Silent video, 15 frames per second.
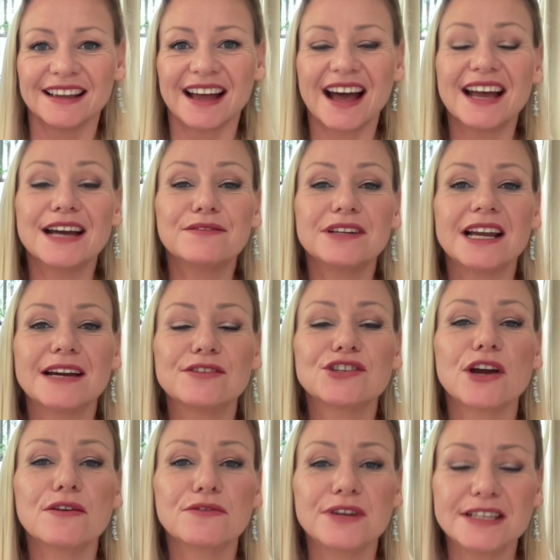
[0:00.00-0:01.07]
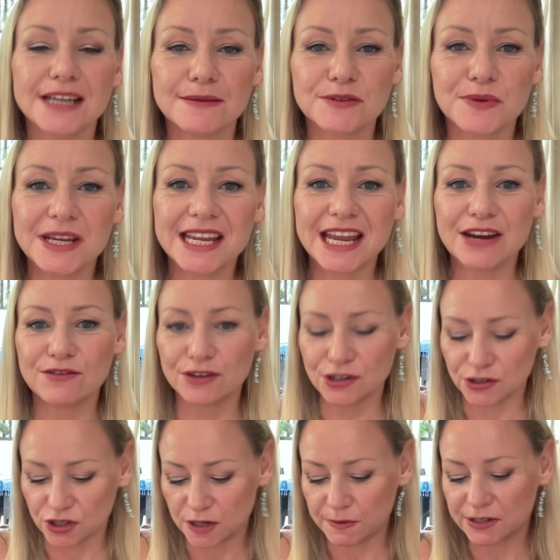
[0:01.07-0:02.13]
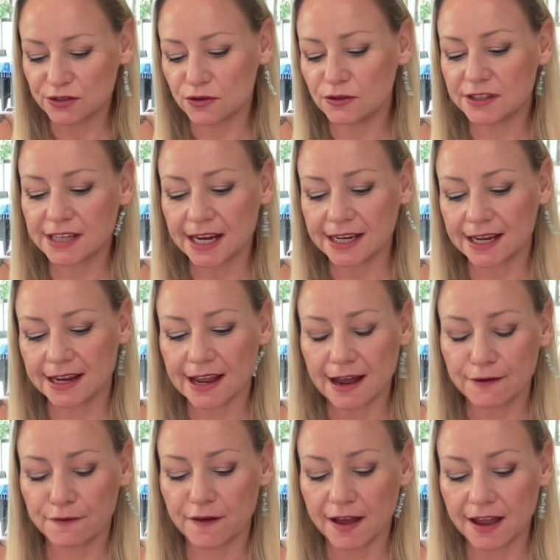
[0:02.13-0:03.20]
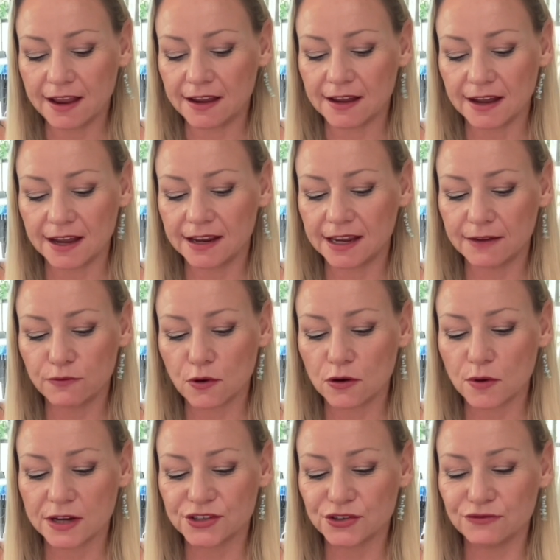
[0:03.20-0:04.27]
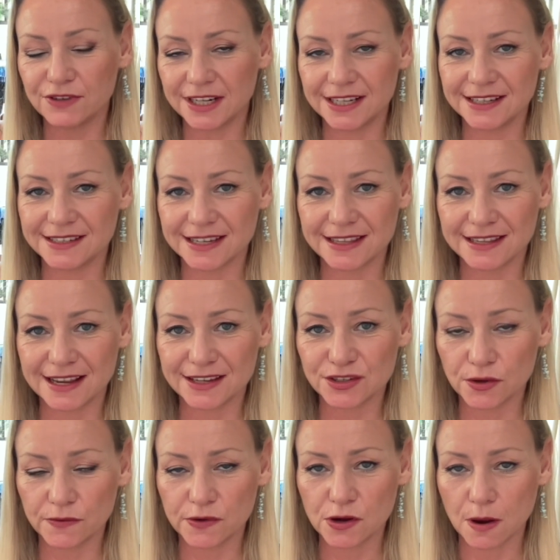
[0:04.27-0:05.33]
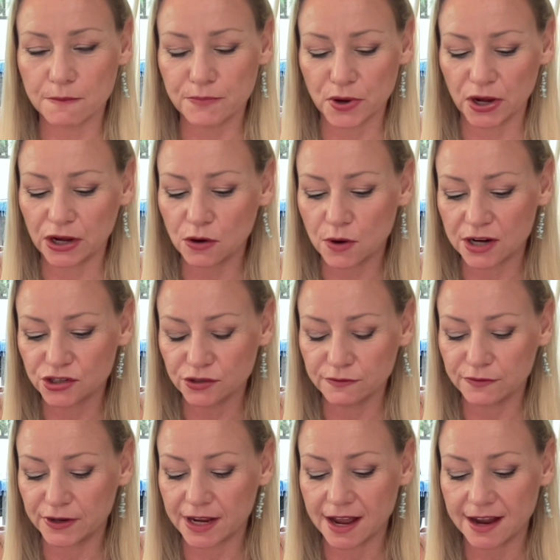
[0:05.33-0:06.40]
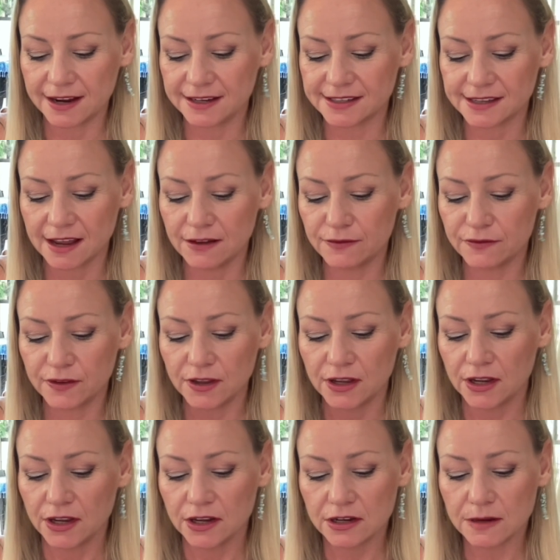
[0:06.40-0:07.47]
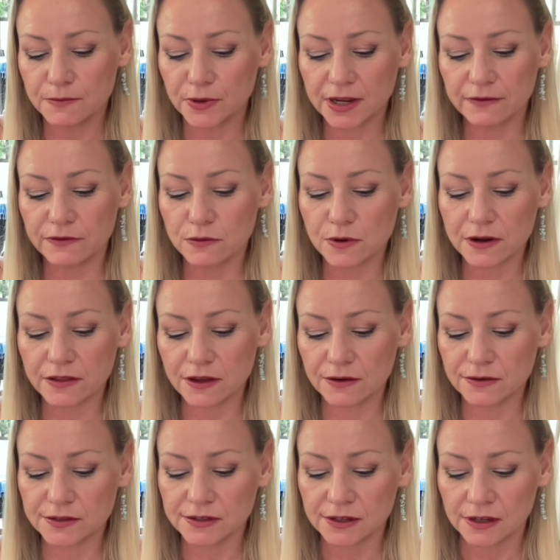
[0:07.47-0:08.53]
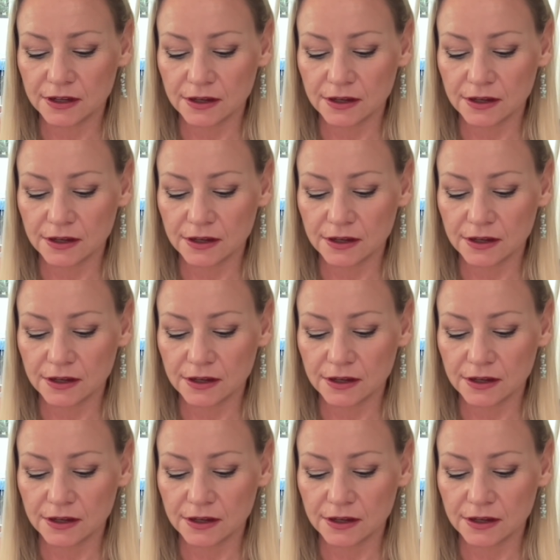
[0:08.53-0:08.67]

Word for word: I have a live show three times a week here on YouTube. It's called Psychic Cafe. I give one question readings in there, so if you've got a burning question for your higher self, you can book in for one of those